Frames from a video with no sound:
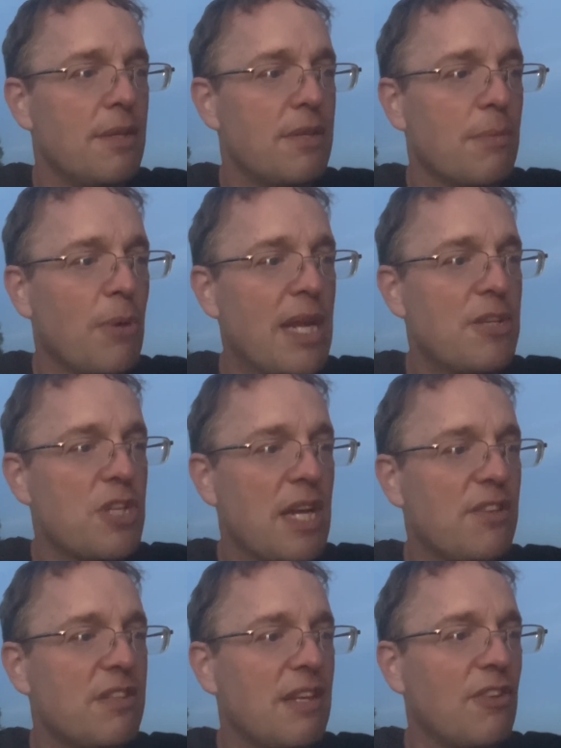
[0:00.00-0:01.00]
to bring
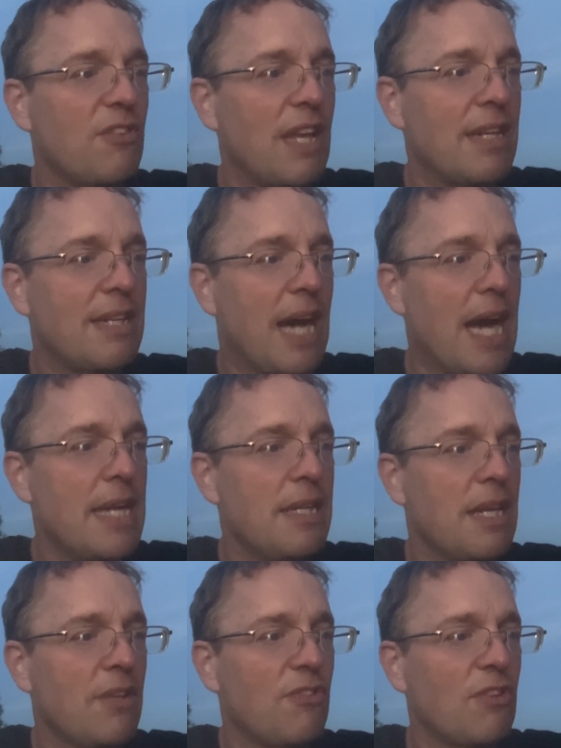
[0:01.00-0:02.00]
justice and
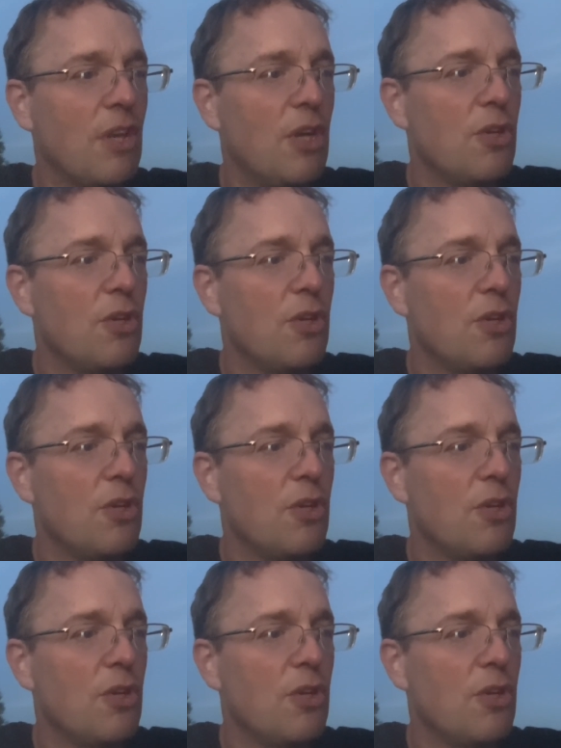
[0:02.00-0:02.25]
kindness